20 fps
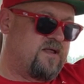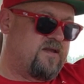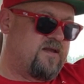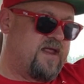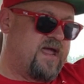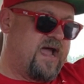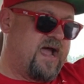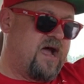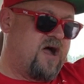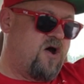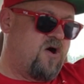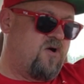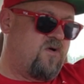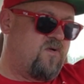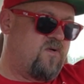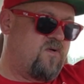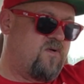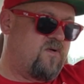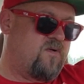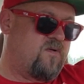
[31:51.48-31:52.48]

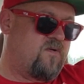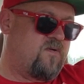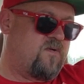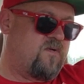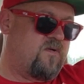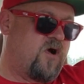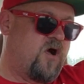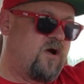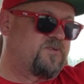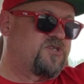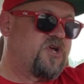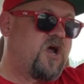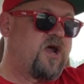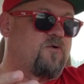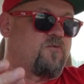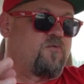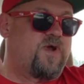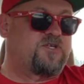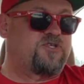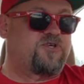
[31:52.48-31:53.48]
Now, oh, I'm
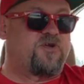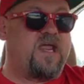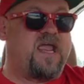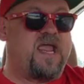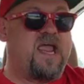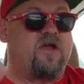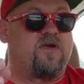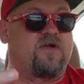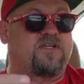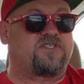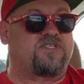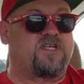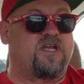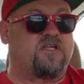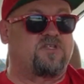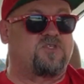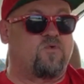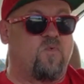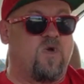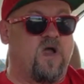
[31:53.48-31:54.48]
sorry, Richard
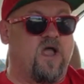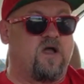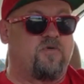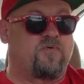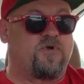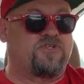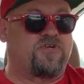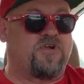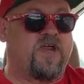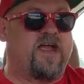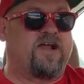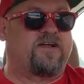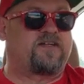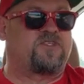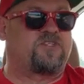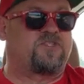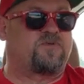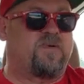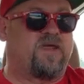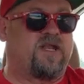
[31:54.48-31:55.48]
Harrison as well. Richard
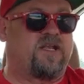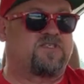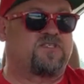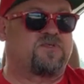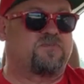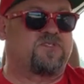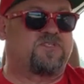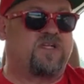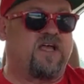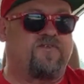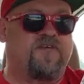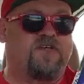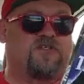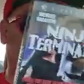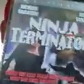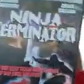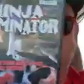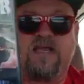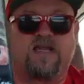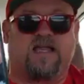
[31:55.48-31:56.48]
Harrison's been in some stuff. He's
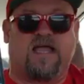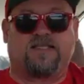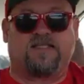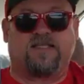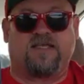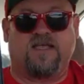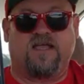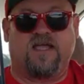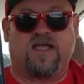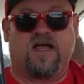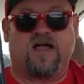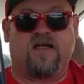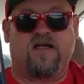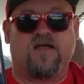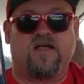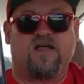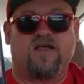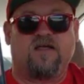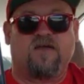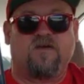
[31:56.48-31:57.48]
really like the
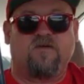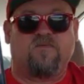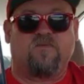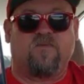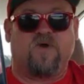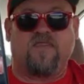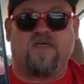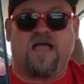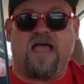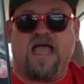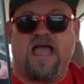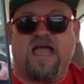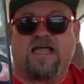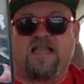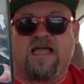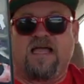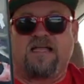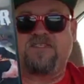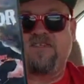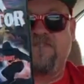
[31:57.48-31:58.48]
one of the
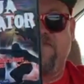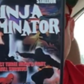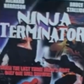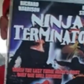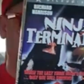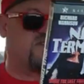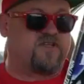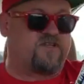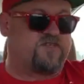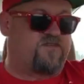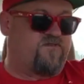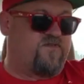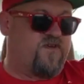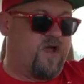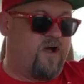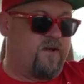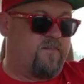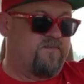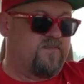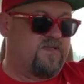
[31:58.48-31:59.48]
highlights of this
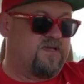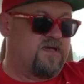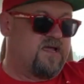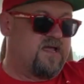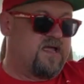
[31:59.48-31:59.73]
film.